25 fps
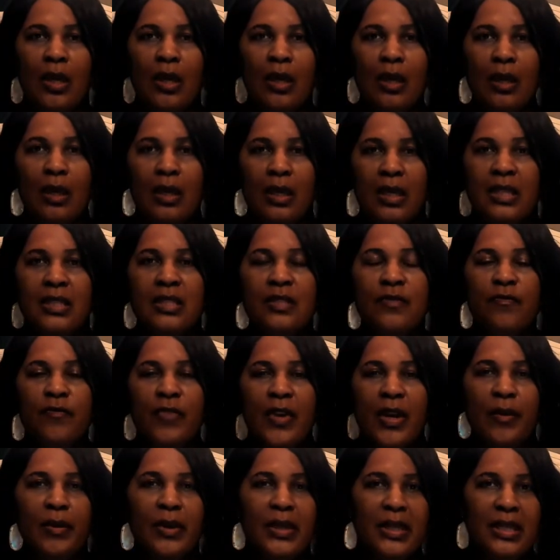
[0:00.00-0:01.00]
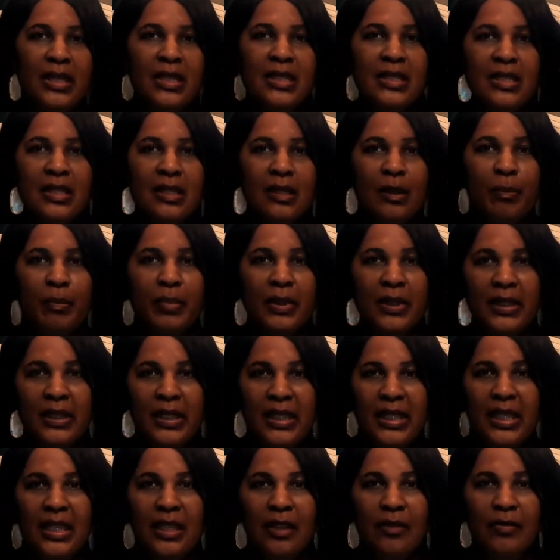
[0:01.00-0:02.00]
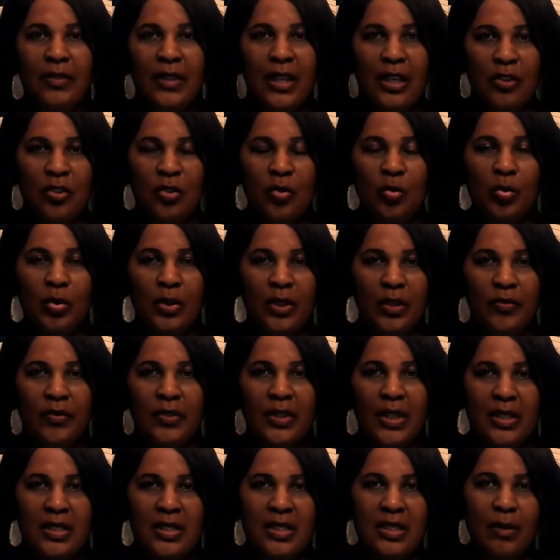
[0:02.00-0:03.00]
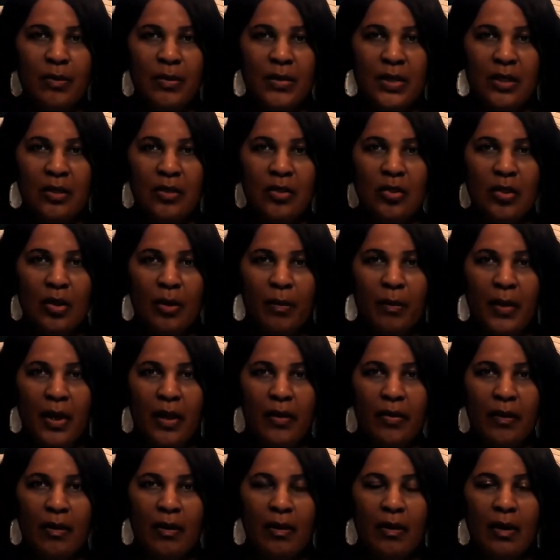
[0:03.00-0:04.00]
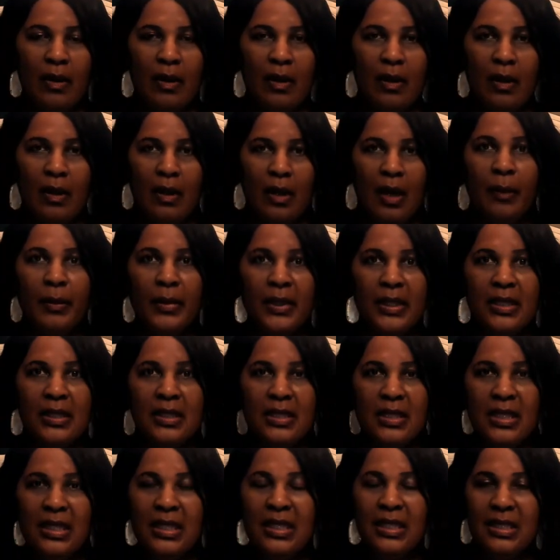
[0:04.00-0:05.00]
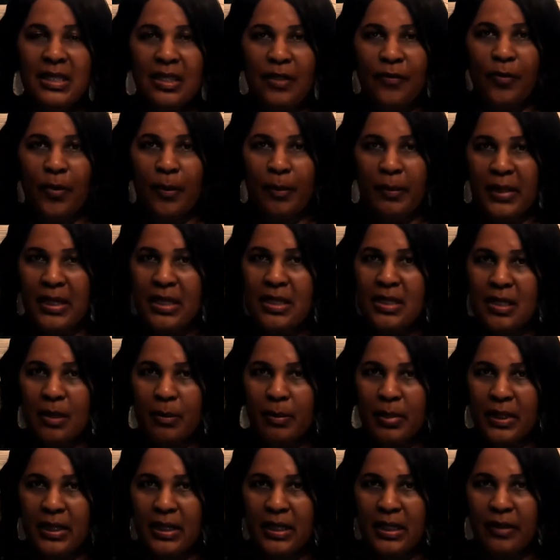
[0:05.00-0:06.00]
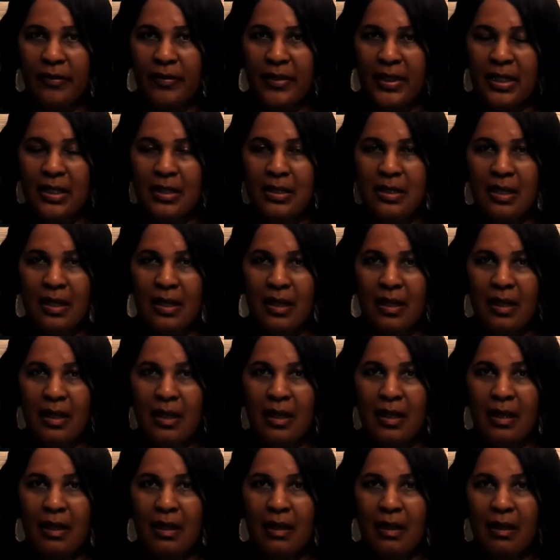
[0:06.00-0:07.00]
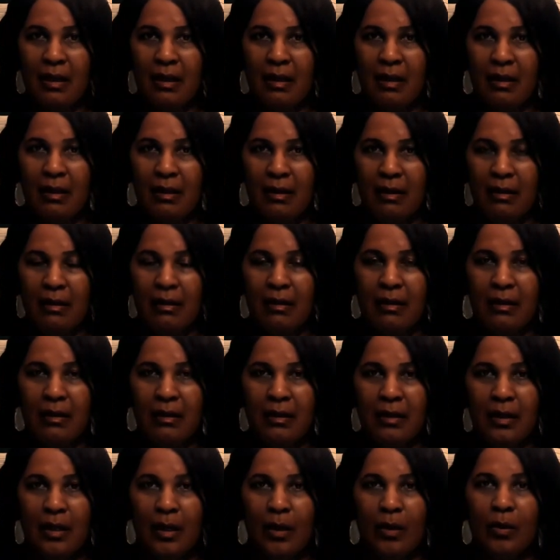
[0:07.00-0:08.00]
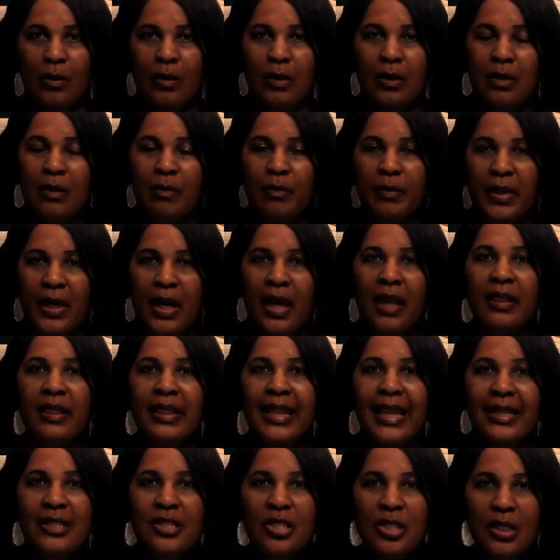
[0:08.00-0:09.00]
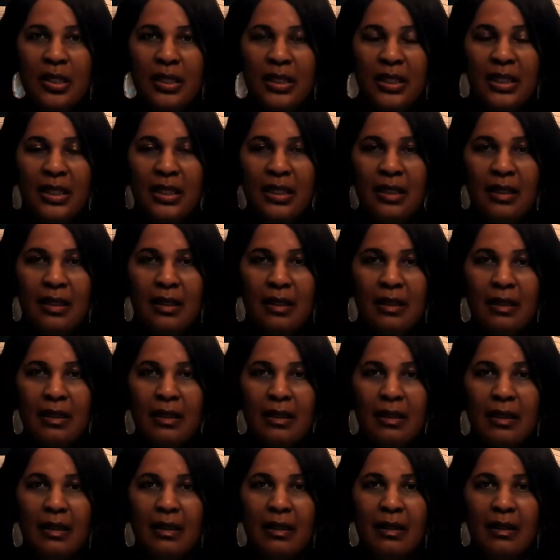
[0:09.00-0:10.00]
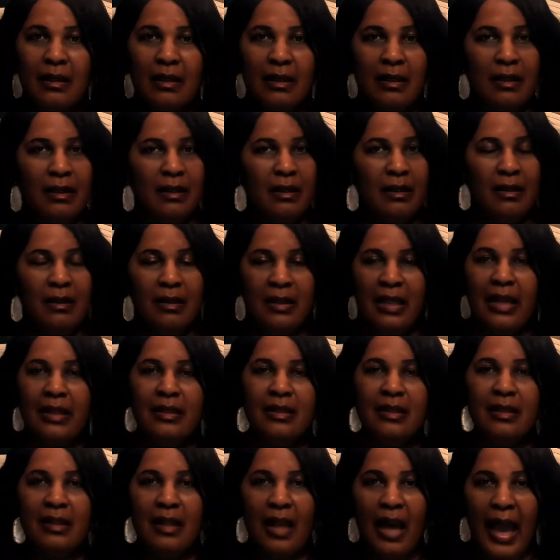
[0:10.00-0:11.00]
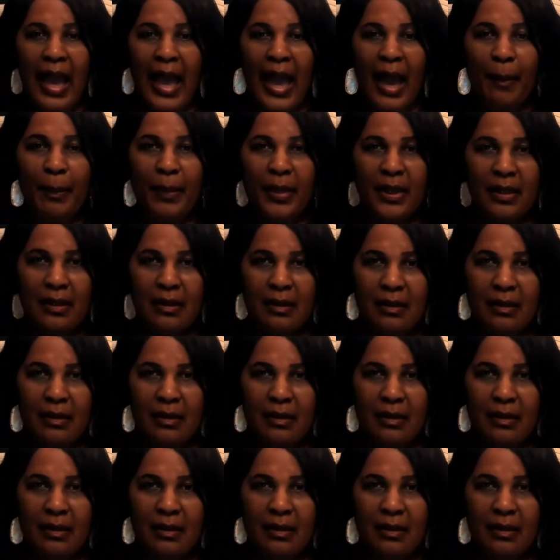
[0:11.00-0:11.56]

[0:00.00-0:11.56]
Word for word: it's very easy to believe that you would have done something to your mother. I mean, it's easy for me to believe it you know, but allegedly that did not happen.